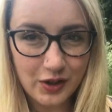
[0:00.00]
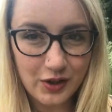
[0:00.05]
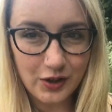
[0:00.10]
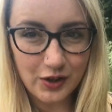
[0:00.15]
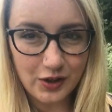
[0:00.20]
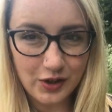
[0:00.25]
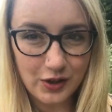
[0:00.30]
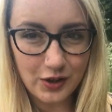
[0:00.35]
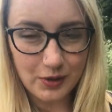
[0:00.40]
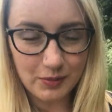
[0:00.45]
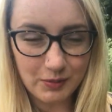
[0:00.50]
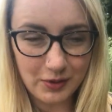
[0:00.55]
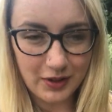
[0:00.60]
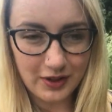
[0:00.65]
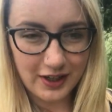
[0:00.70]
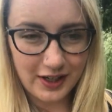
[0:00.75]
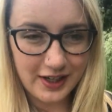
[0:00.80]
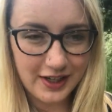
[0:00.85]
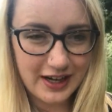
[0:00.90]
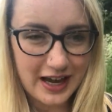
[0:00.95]
Good
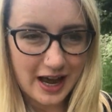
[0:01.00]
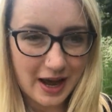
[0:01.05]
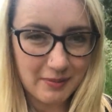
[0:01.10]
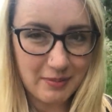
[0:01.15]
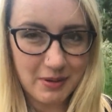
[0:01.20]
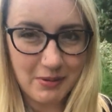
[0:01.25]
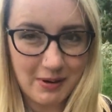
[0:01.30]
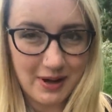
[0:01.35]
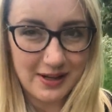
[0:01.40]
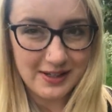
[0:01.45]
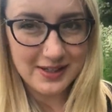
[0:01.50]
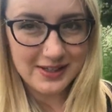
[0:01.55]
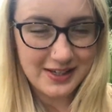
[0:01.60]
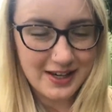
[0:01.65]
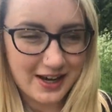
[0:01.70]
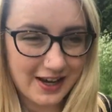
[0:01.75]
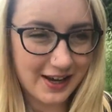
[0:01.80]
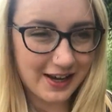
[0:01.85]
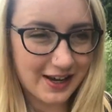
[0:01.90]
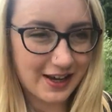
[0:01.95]
morning, happy
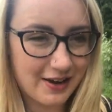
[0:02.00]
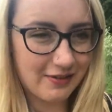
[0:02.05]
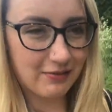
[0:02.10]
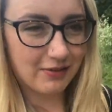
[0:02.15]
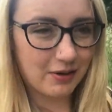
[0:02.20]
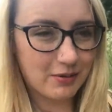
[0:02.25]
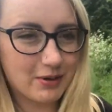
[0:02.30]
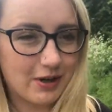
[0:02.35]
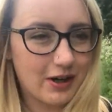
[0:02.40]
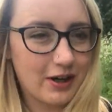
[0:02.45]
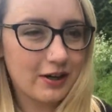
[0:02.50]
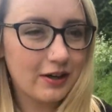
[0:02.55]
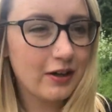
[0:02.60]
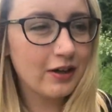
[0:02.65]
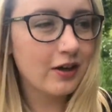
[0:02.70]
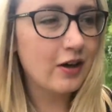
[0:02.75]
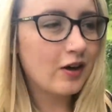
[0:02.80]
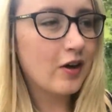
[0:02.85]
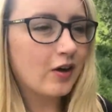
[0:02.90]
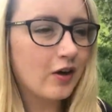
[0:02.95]
Wednesday everyone.
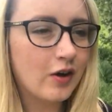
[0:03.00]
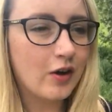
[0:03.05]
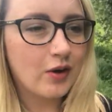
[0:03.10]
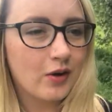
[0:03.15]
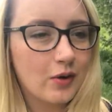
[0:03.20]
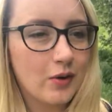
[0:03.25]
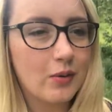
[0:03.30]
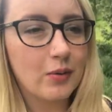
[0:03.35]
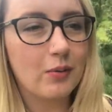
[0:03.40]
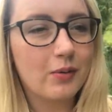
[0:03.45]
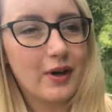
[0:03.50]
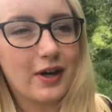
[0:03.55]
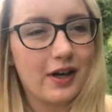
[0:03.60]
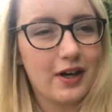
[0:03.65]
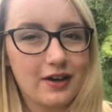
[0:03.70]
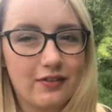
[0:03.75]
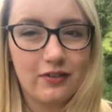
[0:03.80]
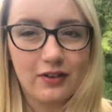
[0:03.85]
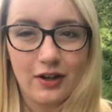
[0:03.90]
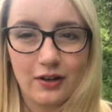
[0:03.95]
We
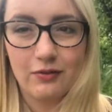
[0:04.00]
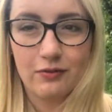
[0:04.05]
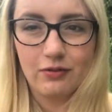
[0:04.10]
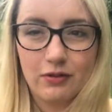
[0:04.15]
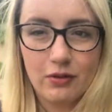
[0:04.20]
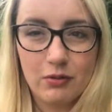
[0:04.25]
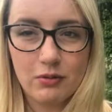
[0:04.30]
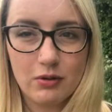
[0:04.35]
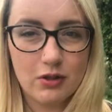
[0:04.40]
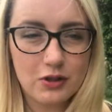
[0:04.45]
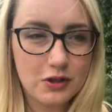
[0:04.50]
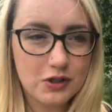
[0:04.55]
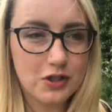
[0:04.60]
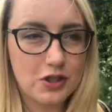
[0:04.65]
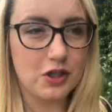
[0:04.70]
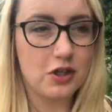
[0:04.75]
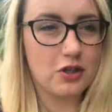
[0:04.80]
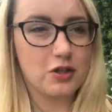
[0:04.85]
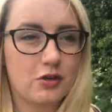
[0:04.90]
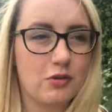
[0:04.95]
have come for a walk
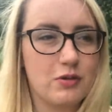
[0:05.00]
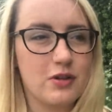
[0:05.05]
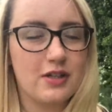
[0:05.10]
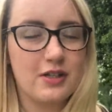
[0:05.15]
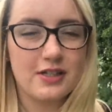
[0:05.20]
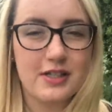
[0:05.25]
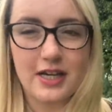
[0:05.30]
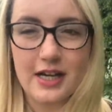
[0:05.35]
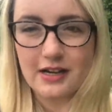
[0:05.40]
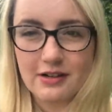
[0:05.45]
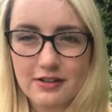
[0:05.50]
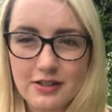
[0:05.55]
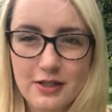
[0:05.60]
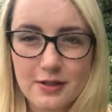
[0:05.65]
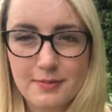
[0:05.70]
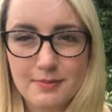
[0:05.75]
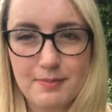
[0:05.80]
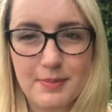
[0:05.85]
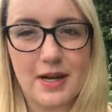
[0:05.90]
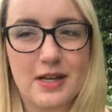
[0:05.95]
to
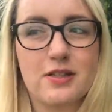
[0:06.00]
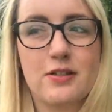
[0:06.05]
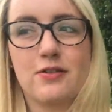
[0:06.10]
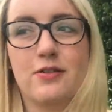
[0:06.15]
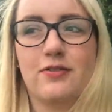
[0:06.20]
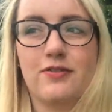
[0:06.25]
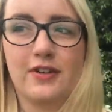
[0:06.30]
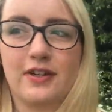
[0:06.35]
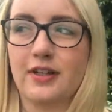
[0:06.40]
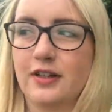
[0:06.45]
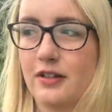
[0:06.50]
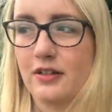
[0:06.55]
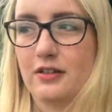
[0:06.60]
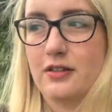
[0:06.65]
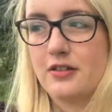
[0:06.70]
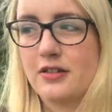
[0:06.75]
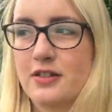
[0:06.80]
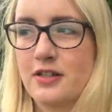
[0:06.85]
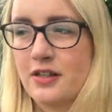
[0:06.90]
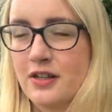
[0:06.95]
Towton
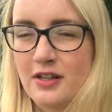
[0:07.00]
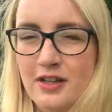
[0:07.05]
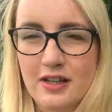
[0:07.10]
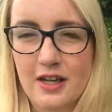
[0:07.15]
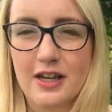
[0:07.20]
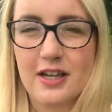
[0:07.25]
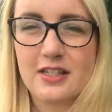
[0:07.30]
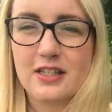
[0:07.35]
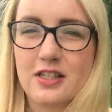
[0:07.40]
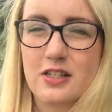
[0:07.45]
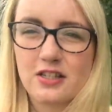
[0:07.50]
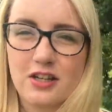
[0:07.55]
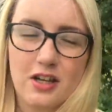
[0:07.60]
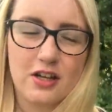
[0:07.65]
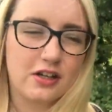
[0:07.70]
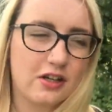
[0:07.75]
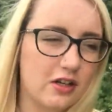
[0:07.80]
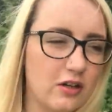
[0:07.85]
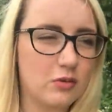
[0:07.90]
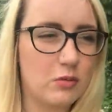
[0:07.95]
Battlefield. It's a
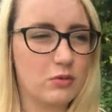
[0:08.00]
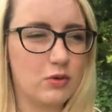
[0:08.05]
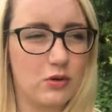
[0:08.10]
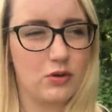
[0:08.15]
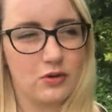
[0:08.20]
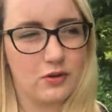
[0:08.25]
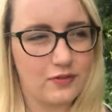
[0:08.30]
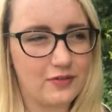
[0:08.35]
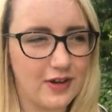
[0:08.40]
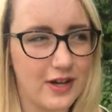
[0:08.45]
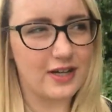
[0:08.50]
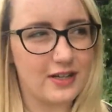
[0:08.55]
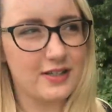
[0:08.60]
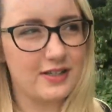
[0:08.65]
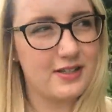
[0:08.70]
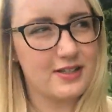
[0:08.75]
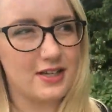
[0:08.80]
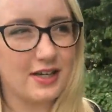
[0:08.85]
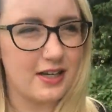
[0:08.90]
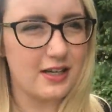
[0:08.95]
circular walk that
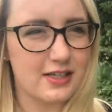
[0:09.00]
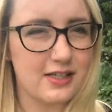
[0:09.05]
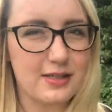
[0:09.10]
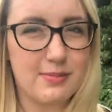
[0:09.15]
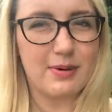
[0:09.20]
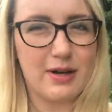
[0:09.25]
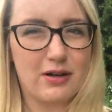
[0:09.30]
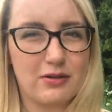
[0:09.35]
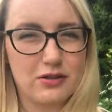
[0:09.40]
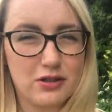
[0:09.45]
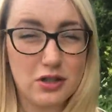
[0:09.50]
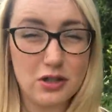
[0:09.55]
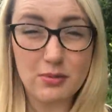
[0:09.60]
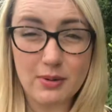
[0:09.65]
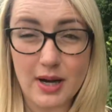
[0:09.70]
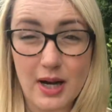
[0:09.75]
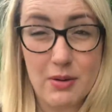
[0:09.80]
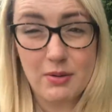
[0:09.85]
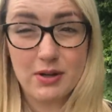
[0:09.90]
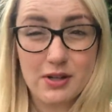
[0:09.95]
takes about two
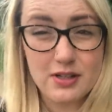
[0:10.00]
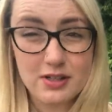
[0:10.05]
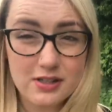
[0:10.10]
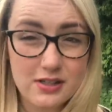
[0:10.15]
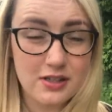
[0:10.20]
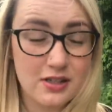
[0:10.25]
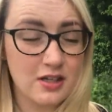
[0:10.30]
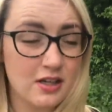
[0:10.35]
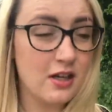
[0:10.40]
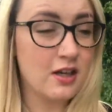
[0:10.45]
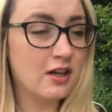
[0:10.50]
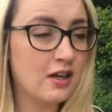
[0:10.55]
hours.